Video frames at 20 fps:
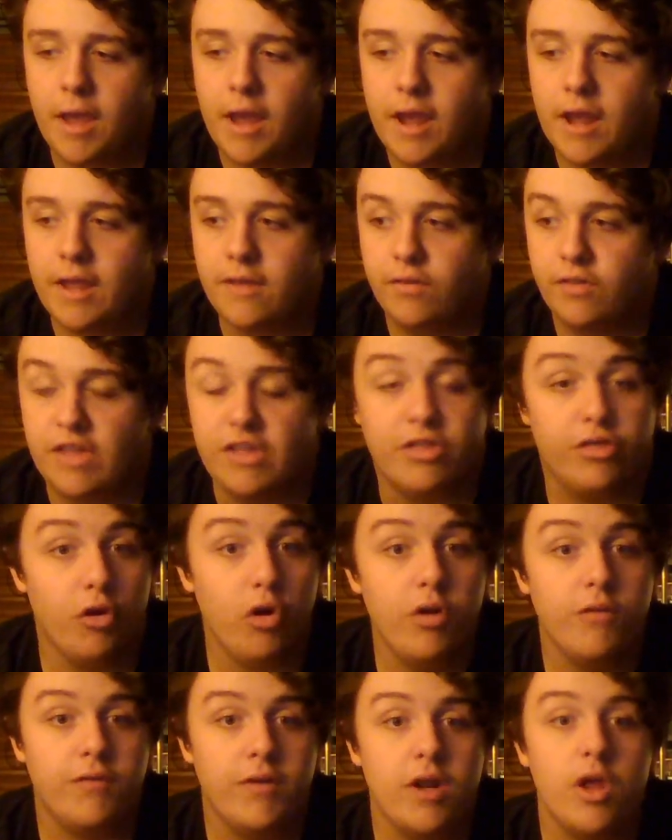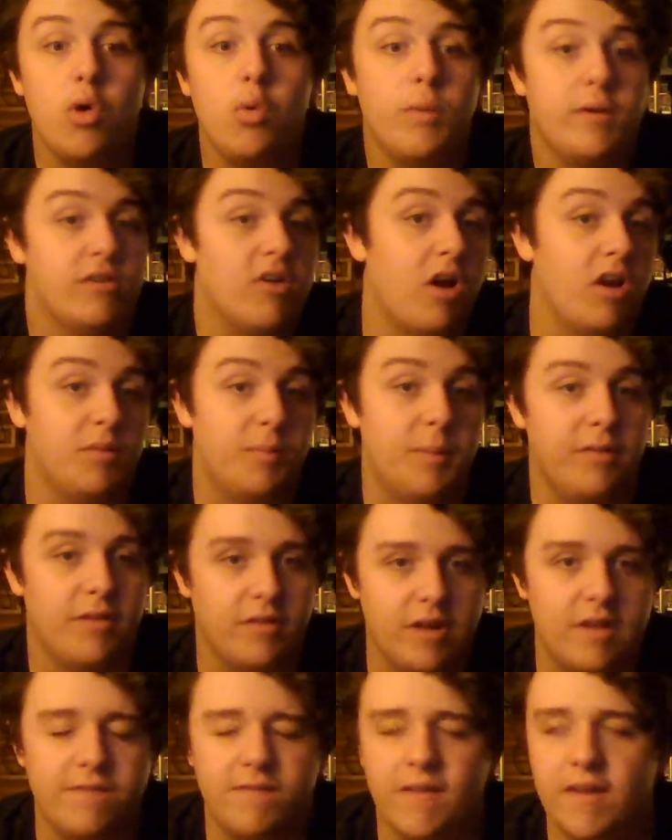In the third video, we talked about the
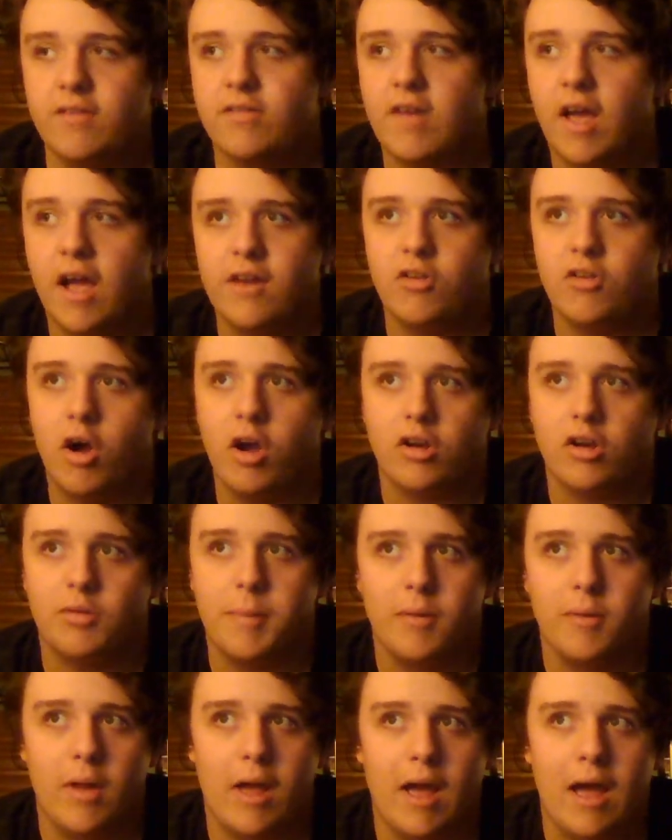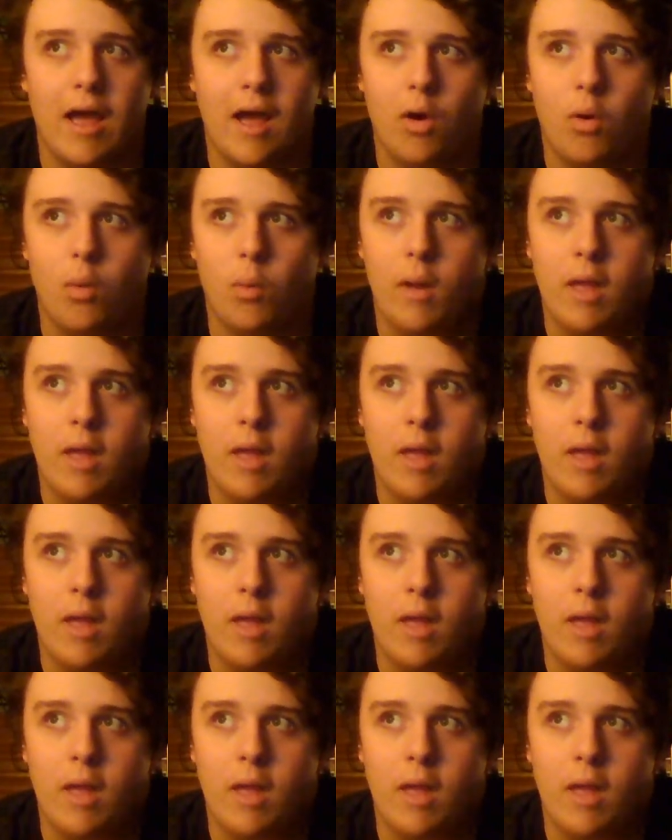defense. I talked about how